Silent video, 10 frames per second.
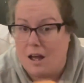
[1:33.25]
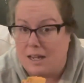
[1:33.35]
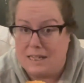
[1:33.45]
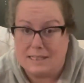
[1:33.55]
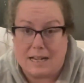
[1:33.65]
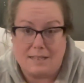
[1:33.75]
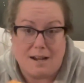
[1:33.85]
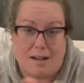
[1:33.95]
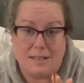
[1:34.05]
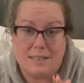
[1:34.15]
he's got
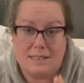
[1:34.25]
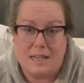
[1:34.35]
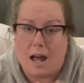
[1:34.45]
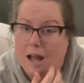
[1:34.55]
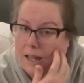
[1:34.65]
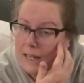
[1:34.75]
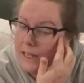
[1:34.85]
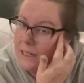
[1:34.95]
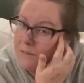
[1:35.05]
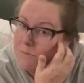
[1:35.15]
tons.
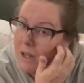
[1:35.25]
I